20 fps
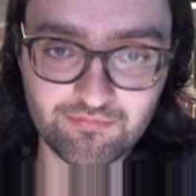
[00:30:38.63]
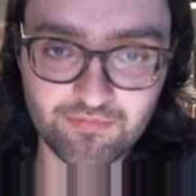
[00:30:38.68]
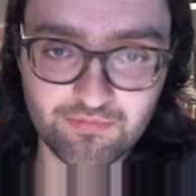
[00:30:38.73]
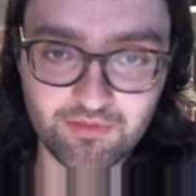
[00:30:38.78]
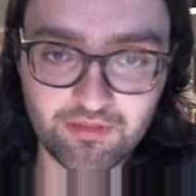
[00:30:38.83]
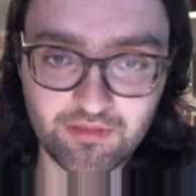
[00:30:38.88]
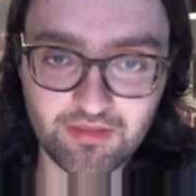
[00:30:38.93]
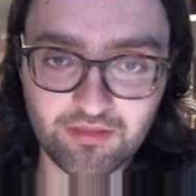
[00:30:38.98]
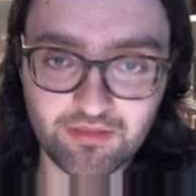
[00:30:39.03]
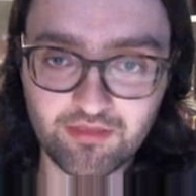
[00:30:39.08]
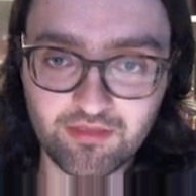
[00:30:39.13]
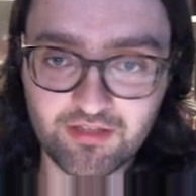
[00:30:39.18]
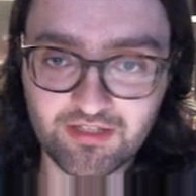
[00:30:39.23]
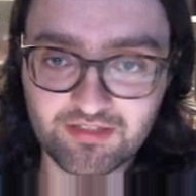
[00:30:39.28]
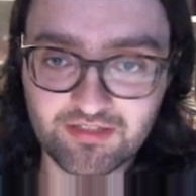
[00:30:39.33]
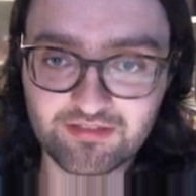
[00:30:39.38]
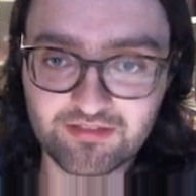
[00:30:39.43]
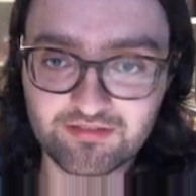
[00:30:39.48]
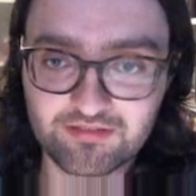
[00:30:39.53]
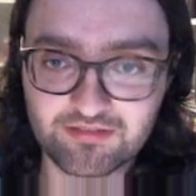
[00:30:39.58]
then
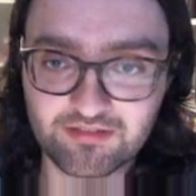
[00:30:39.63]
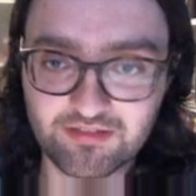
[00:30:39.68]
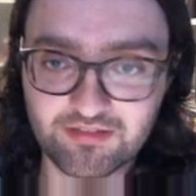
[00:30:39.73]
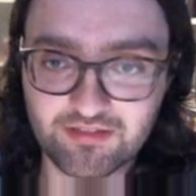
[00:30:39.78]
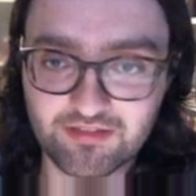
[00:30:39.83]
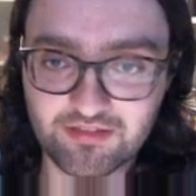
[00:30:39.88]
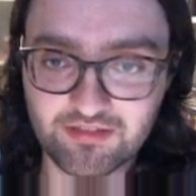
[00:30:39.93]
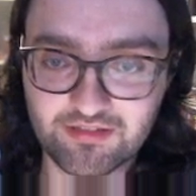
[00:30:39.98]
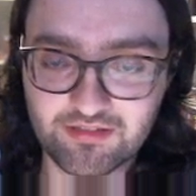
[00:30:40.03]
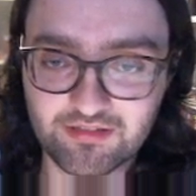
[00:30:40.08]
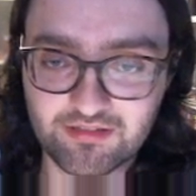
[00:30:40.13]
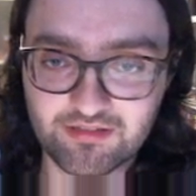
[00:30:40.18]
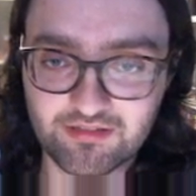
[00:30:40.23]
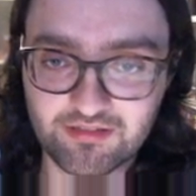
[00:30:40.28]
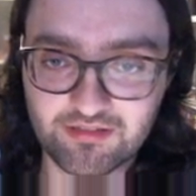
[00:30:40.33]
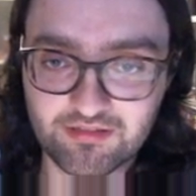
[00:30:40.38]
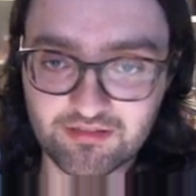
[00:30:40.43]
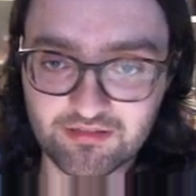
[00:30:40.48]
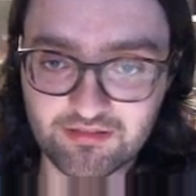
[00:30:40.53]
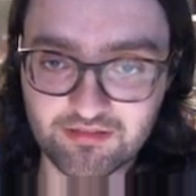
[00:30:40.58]
this
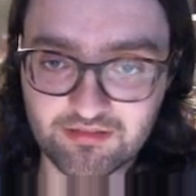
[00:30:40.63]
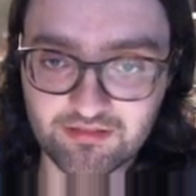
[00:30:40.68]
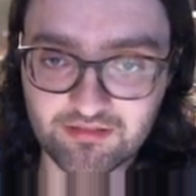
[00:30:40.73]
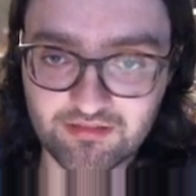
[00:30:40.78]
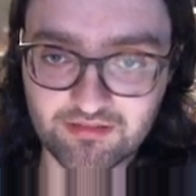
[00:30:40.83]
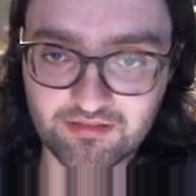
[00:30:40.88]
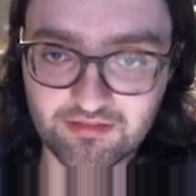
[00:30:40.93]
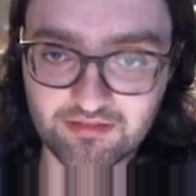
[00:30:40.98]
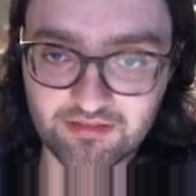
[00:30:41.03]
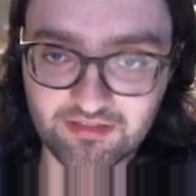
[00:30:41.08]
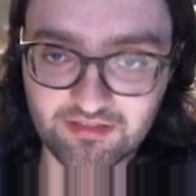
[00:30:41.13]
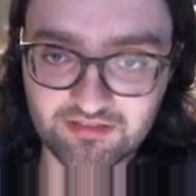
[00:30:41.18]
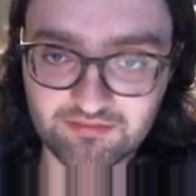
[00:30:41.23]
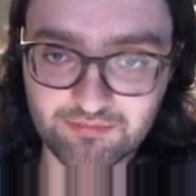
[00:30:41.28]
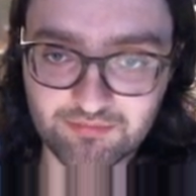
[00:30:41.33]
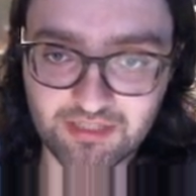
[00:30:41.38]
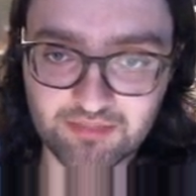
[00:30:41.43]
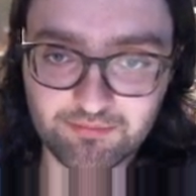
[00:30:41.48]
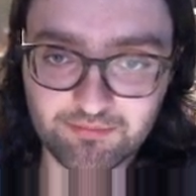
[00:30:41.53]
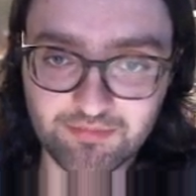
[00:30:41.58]
is
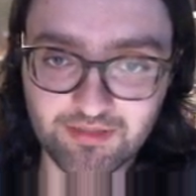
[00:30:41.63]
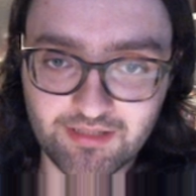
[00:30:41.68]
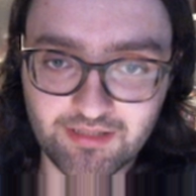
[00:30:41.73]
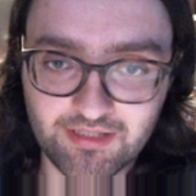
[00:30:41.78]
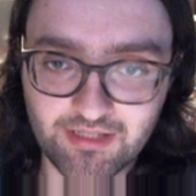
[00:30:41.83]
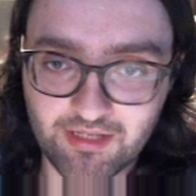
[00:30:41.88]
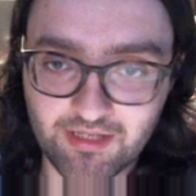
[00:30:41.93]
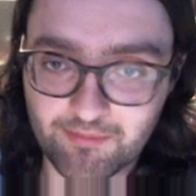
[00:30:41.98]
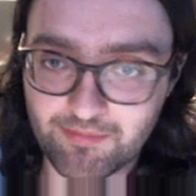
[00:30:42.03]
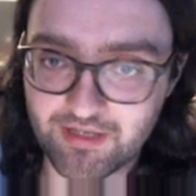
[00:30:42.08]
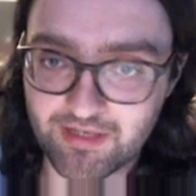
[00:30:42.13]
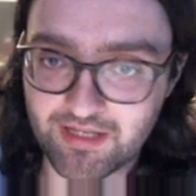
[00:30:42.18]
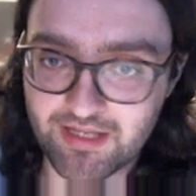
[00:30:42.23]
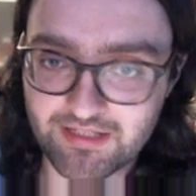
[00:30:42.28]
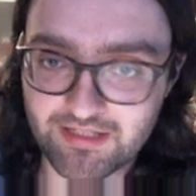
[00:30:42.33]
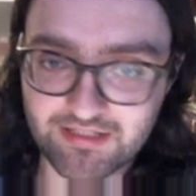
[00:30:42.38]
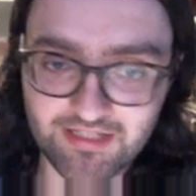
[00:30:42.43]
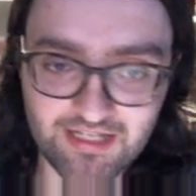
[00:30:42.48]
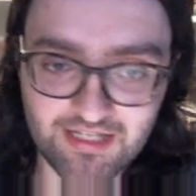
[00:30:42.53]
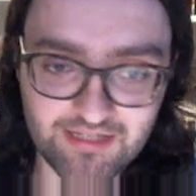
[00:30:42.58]
met by
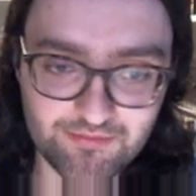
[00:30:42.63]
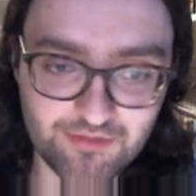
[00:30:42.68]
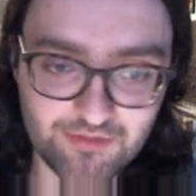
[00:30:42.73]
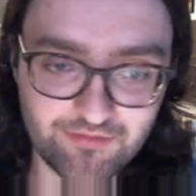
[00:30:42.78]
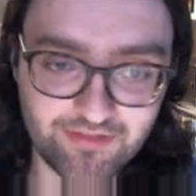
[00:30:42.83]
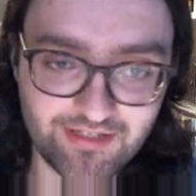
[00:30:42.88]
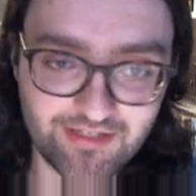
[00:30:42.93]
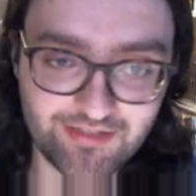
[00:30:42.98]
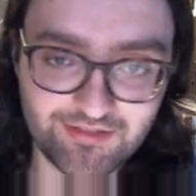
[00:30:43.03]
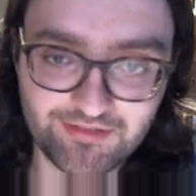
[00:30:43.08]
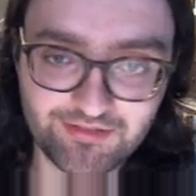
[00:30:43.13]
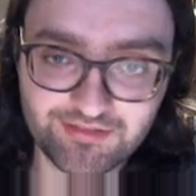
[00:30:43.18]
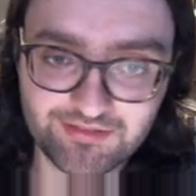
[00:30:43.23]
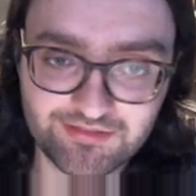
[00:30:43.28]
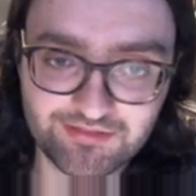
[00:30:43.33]
a king move here,